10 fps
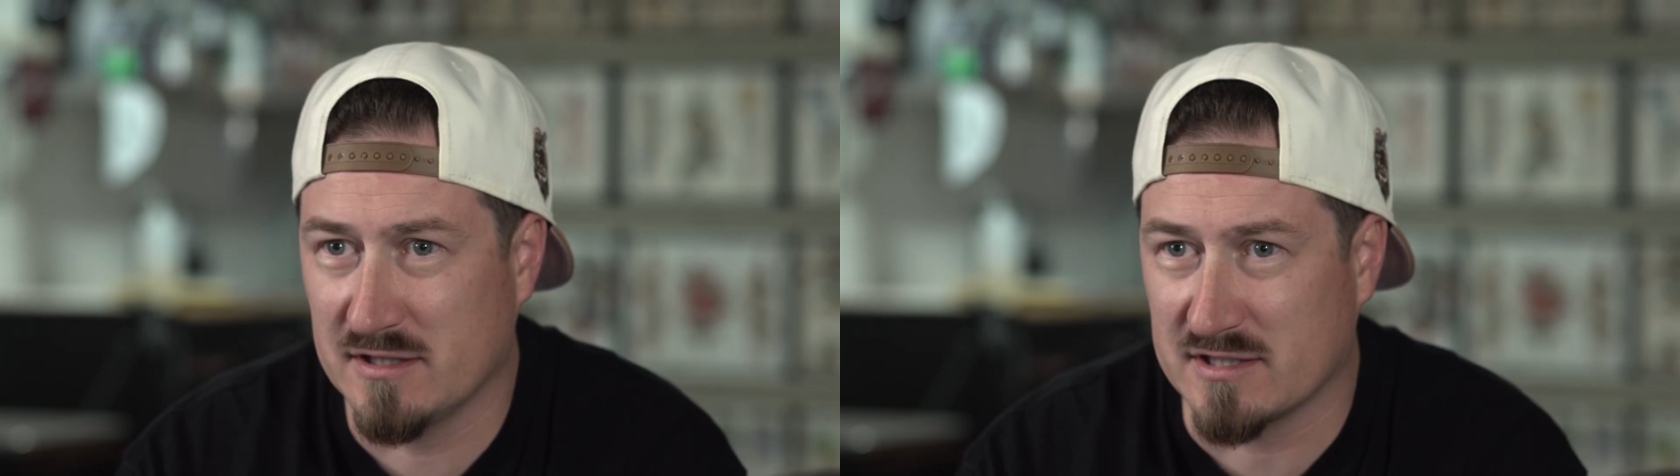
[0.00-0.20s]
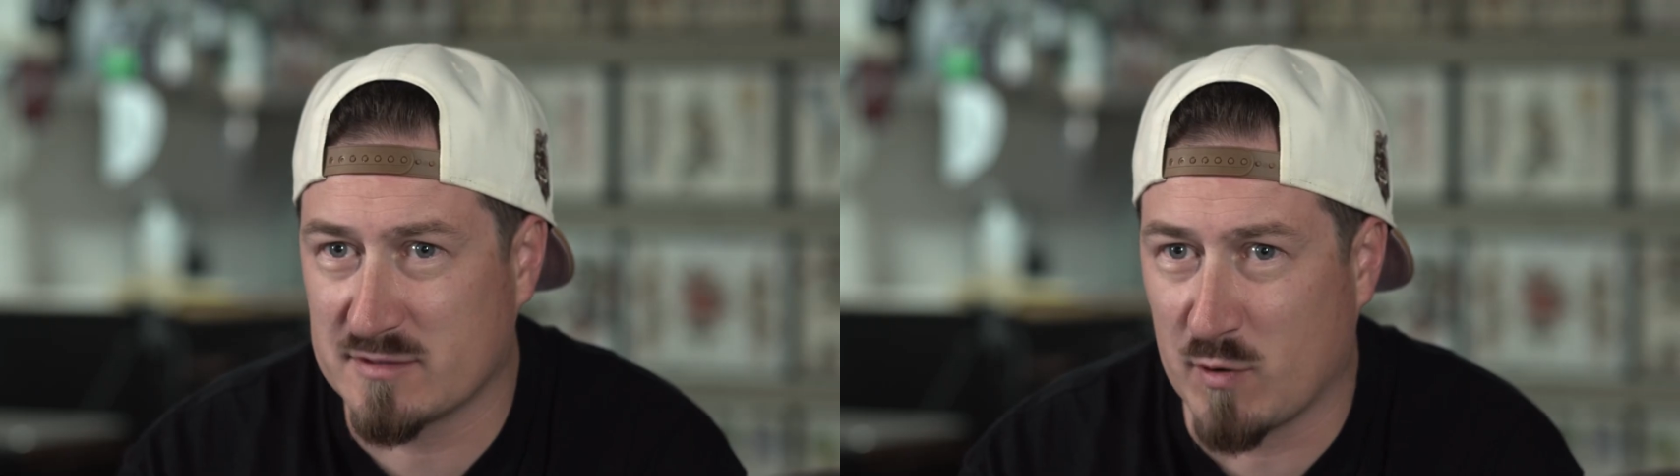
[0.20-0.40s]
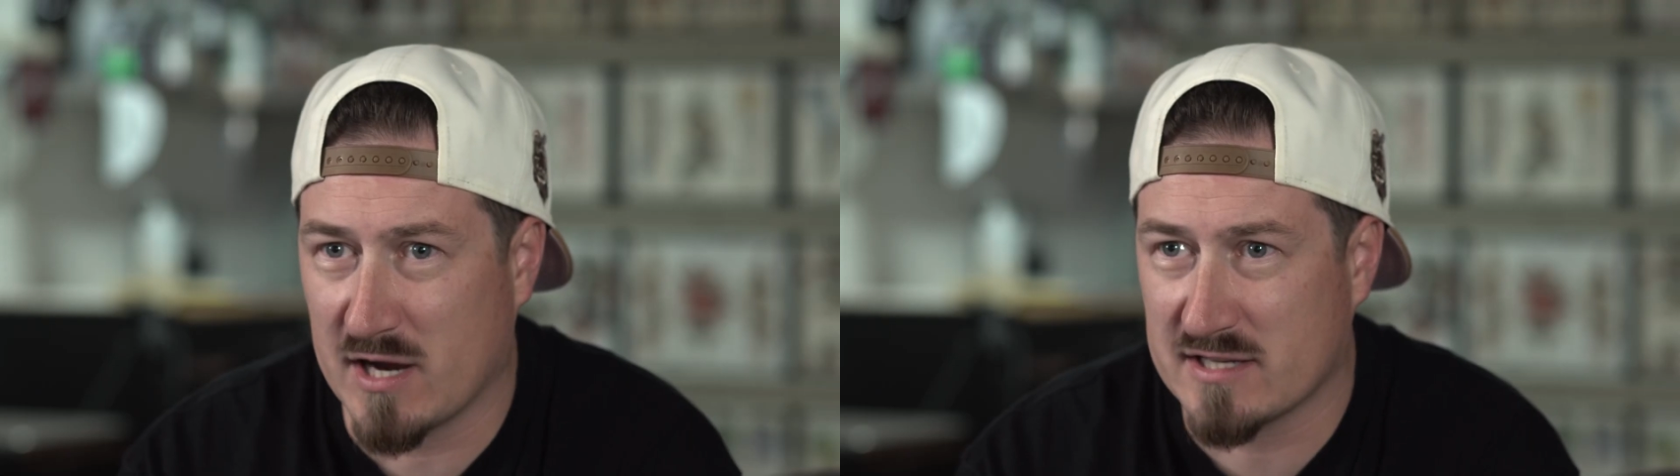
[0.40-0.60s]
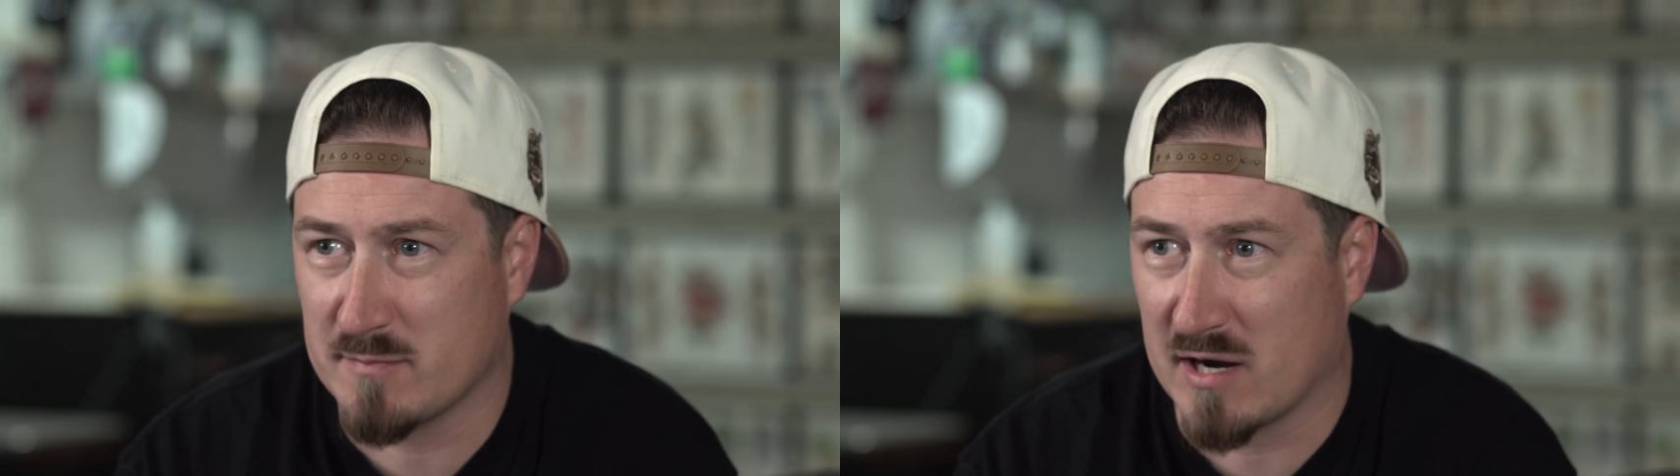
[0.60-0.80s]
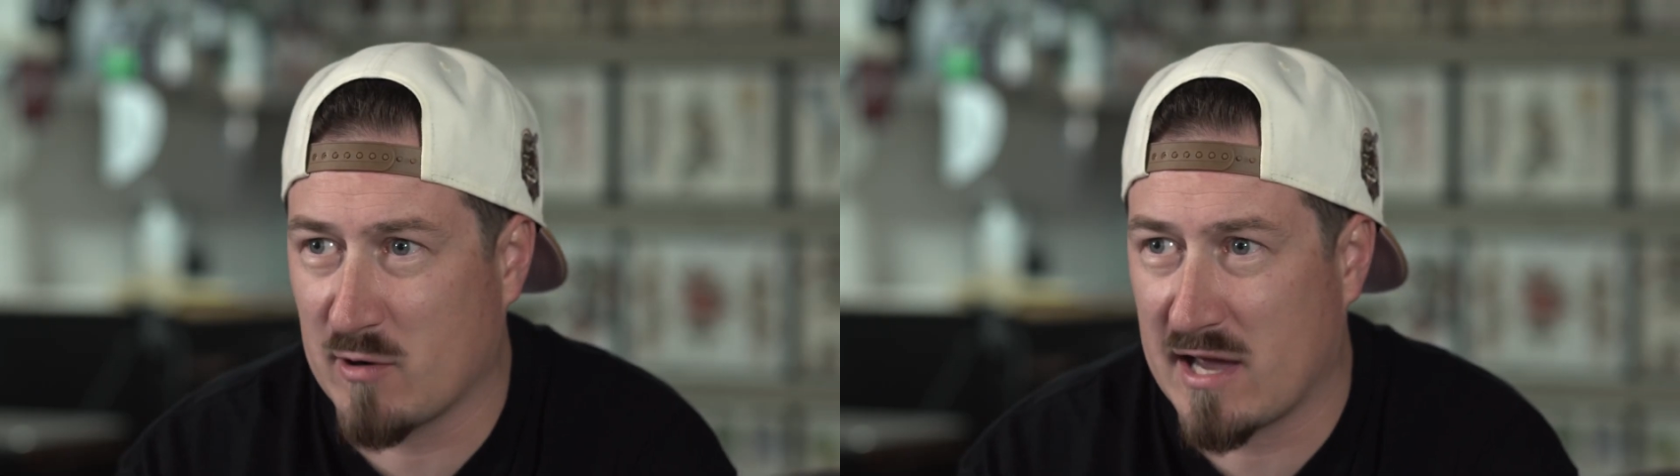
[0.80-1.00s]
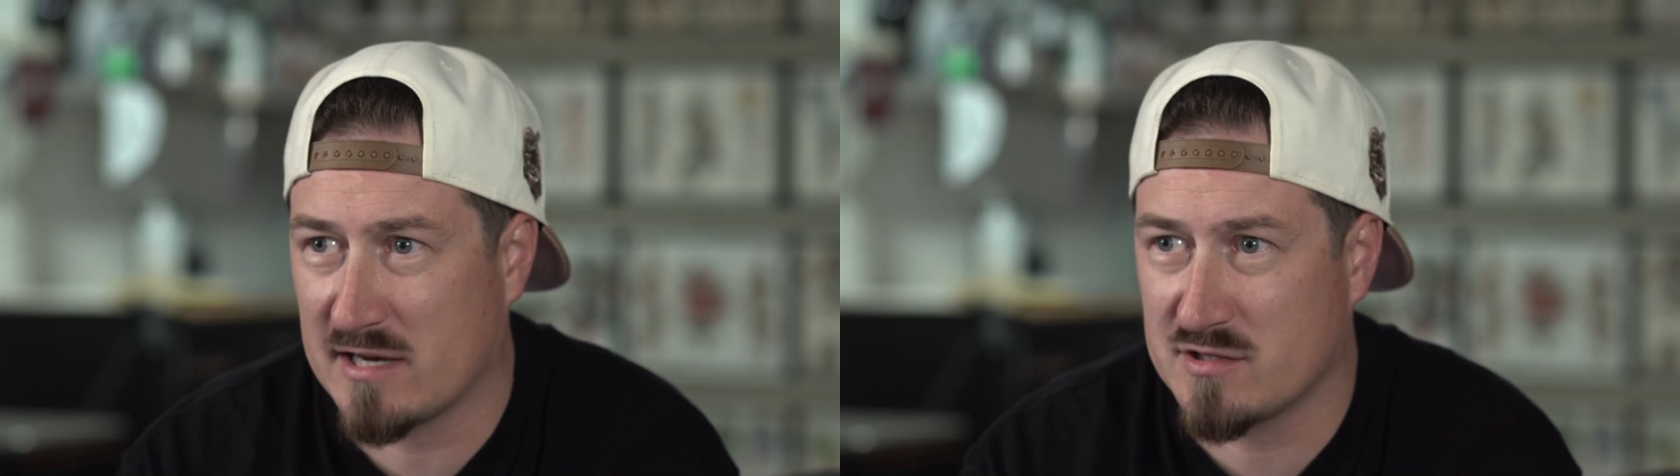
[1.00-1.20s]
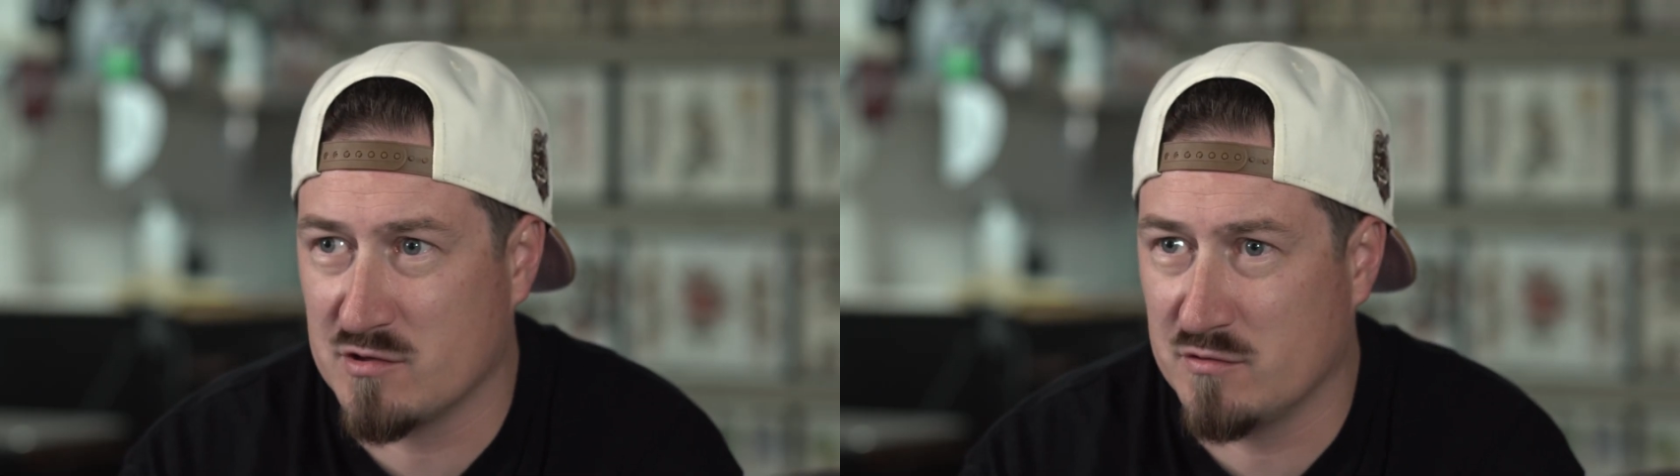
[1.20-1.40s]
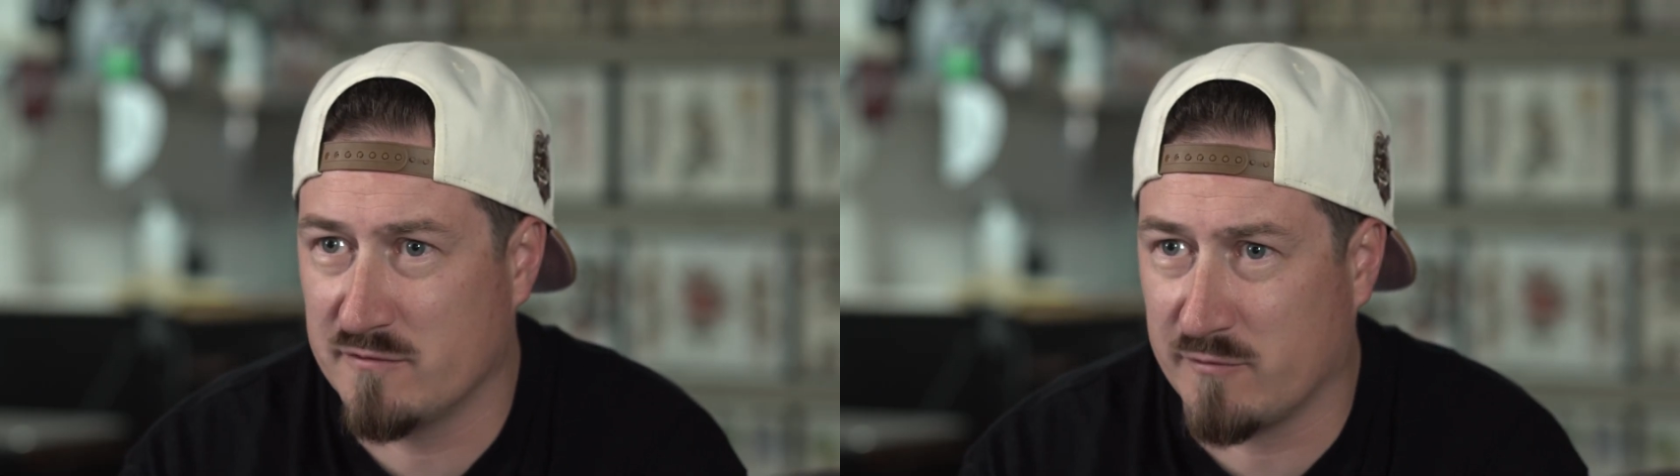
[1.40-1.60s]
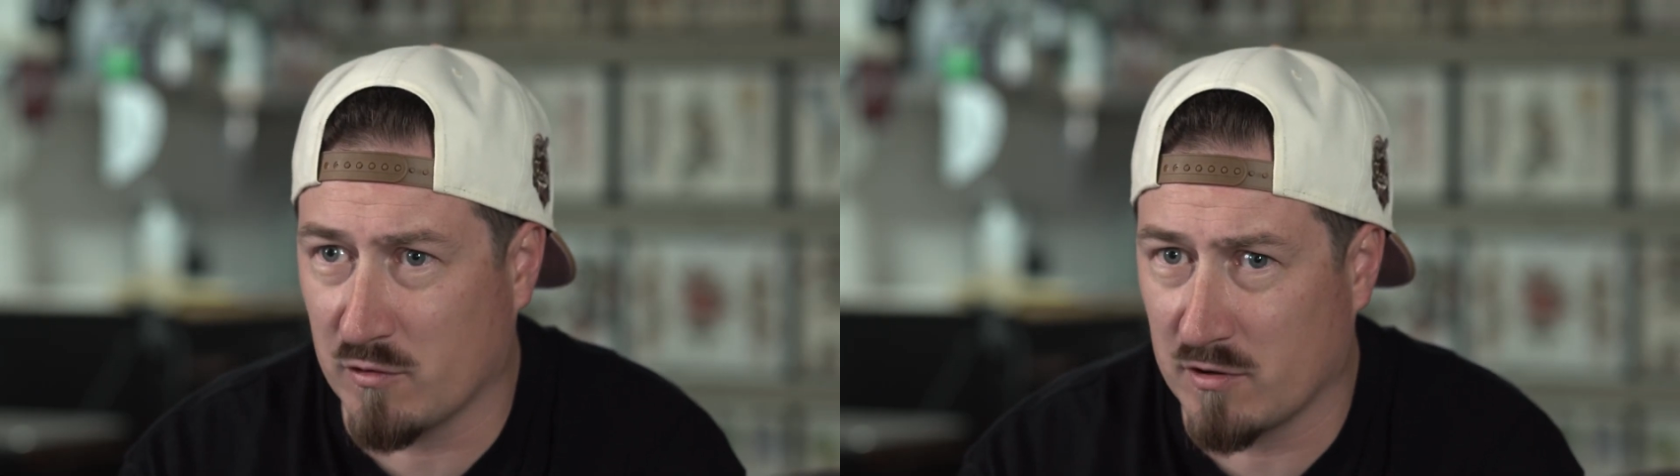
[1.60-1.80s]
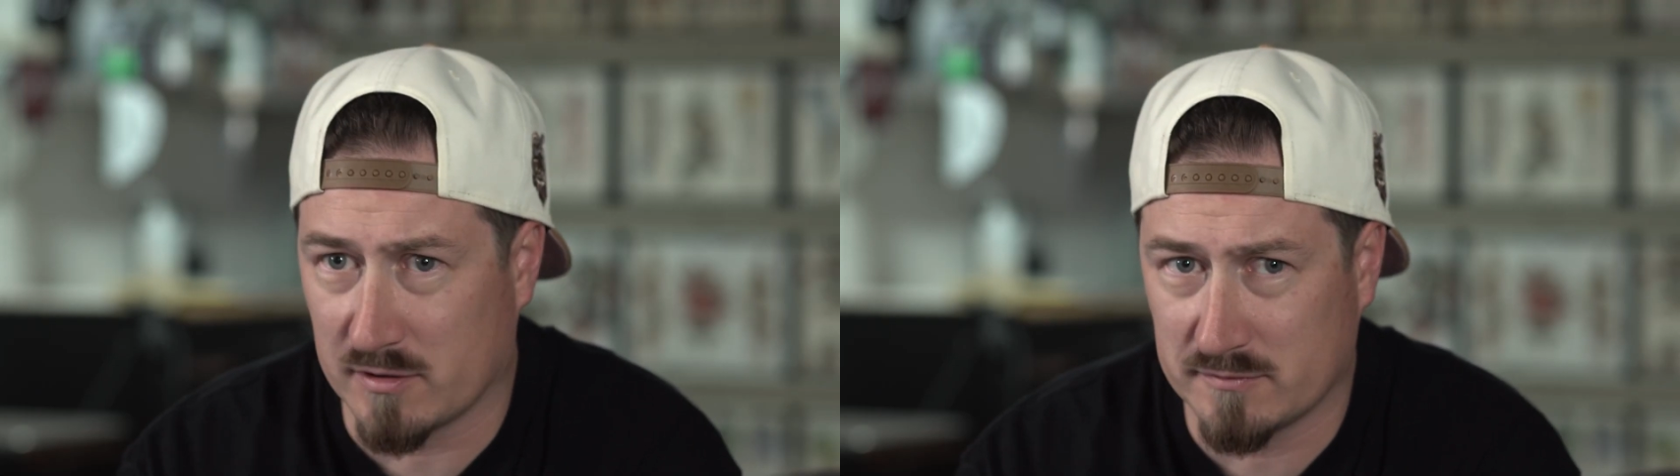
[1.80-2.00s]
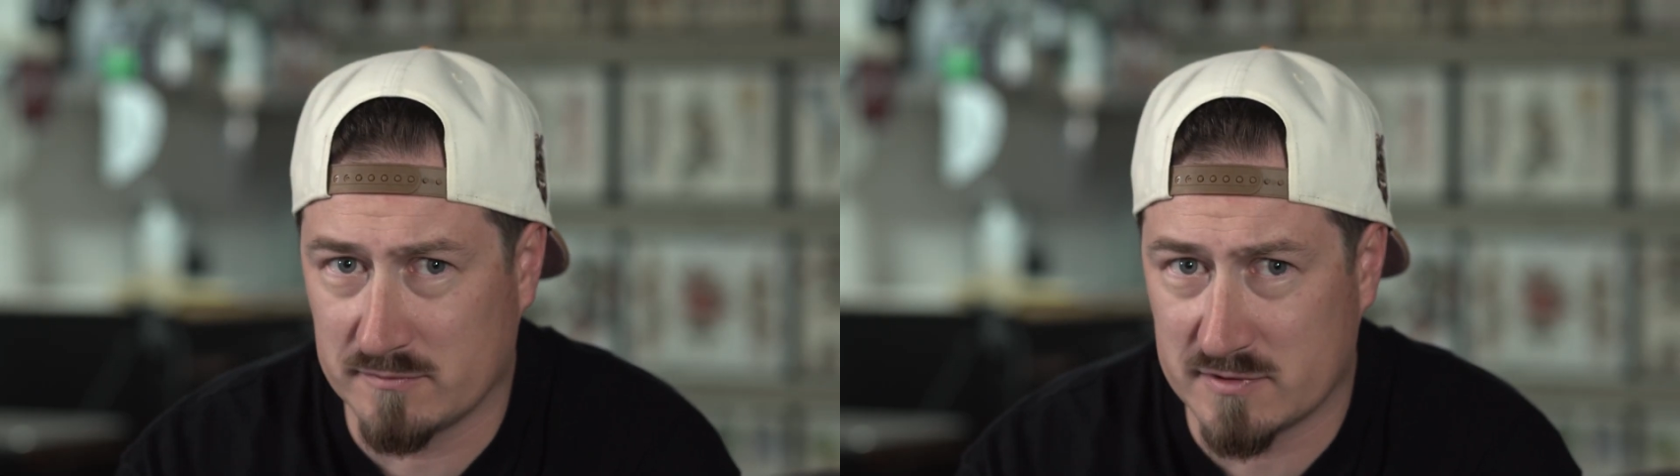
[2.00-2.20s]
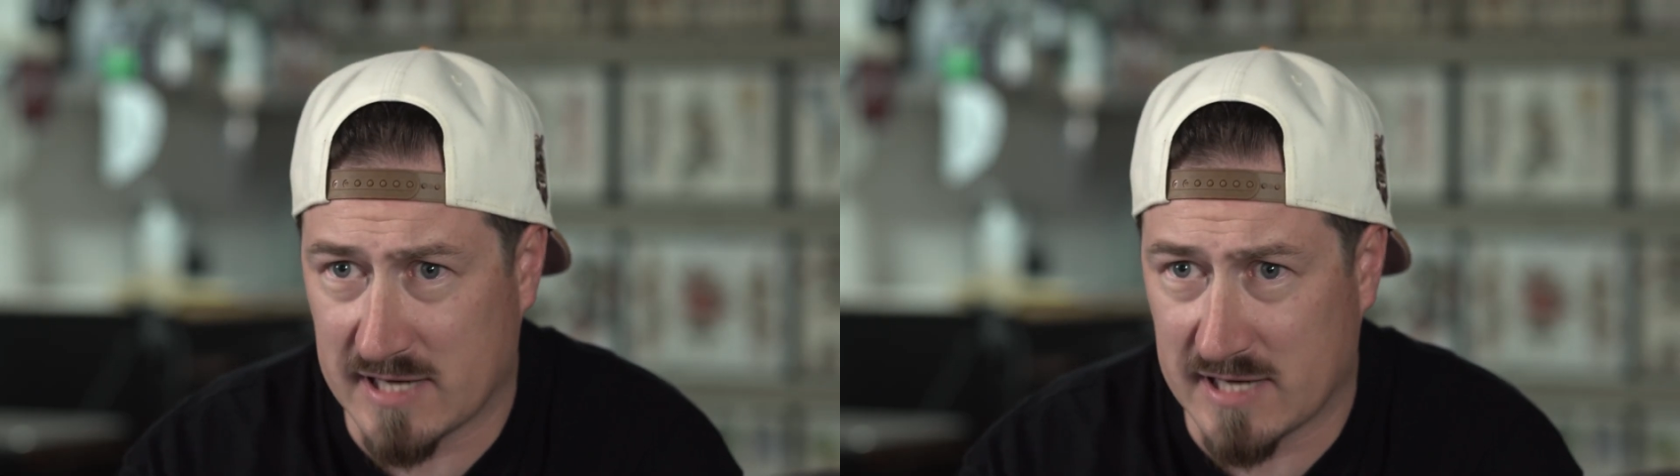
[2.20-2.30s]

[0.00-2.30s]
express my gratitude for